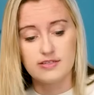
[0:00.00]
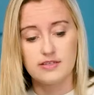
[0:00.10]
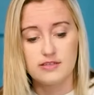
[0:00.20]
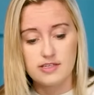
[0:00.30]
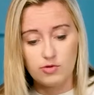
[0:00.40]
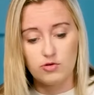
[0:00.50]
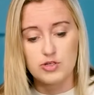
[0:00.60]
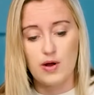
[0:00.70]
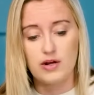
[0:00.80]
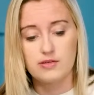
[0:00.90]
And someone
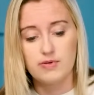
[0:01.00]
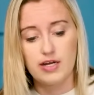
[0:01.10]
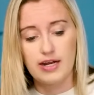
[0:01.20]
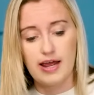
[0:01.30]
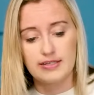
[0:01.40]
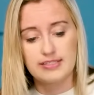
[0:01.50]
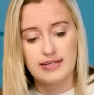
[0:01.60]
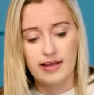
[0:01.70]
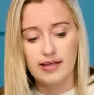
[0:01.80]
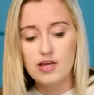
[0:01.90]
responded to me on X
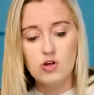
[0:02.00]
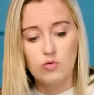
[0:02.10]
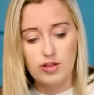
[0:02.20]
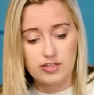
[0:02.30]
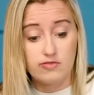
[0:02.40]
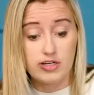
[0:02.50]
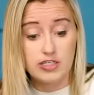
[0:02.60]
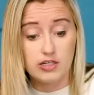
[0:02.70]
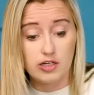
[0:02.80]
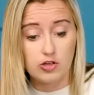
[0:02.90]
saying, well, that survey
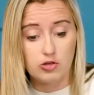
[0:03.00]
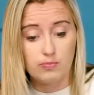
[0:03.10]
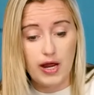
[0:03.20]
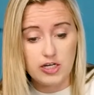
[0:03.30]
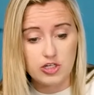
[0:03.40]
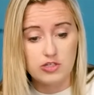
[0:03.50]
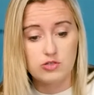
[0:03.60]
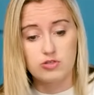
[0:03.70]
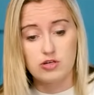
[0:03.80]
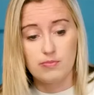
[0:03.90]
didn't include pensions,
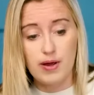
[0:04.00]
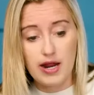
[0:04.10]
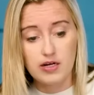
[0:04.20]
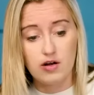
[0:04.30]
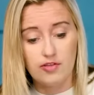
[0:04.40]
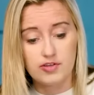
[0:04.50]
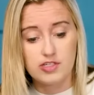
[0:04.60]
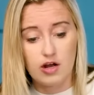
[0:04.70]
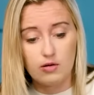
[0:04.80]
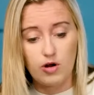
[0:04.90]
which are dependent on the
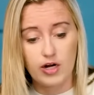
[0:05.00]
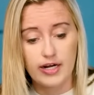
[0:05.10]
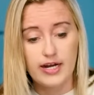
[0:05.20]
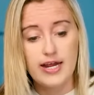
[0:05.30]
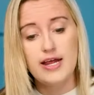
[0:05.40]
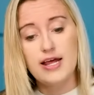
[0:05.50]
stock market.